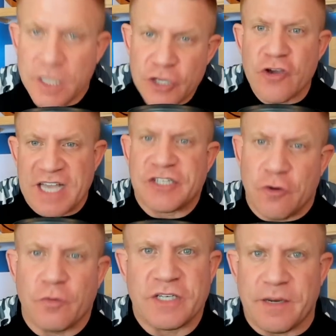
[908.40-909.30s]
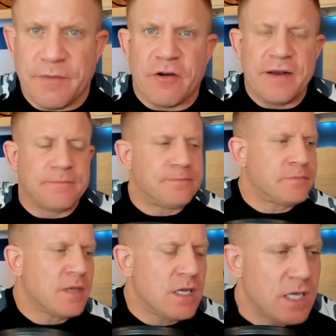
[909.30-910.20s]
you guys know what we're talking about, right?
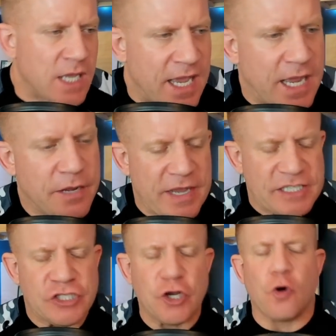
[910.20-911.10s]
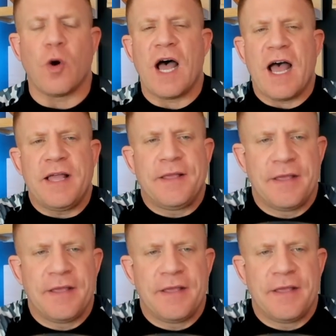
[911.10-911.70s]
Anyway, so